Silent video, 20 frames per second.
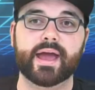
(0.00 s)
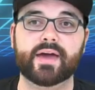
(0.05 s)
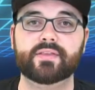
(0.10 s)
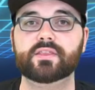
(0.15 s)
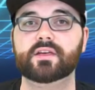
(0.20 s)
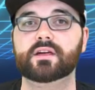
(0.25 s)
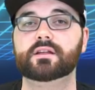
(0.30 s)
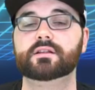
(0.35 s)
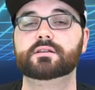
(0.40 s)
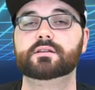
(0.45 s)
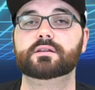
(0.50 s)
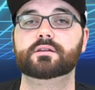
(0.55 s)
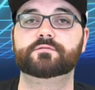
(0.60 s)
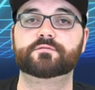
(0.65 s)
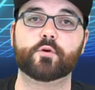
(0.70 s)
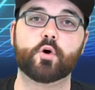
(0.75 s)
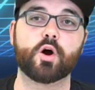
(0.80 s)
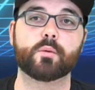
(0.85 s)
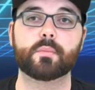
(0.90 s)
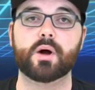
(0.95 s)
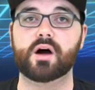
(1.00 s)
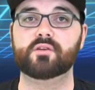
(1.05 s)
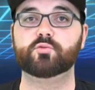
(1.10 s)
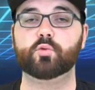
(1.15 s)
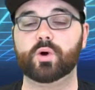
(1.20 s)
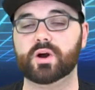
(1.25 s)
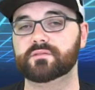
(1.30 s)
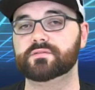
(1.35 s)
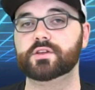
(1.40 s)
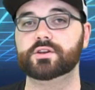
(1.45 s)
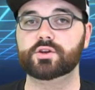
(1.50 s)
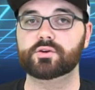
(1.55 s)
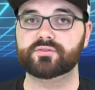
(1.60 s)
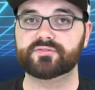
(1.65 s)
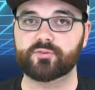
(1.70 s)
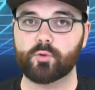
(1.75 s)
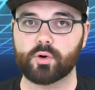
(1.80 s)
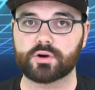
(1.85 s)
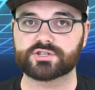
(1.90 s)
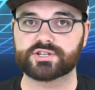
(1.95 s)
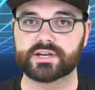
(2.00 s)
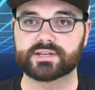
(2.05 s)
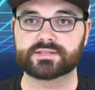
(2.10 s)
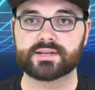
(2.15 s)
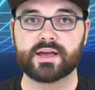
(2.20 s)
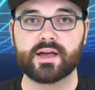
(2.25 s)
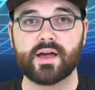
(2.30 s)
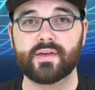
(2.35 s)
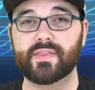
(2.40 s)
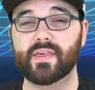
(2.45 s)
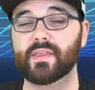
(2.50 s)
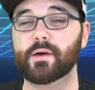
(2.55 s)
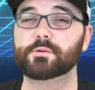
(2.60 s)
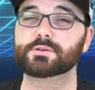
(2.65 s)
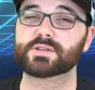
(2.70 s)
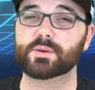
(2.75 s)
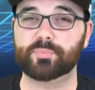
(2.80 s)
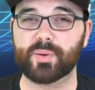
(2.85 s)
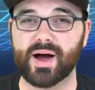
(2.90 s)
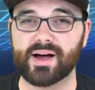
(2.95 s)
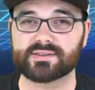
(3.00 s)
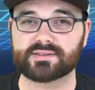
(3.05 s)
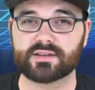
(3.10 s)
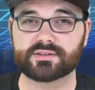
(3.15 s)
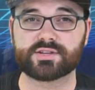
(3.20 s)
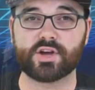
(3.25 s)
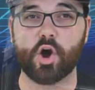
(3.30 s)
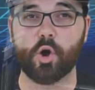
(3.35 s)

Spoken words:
in the form of one of the new forges. Then there was a puzzle to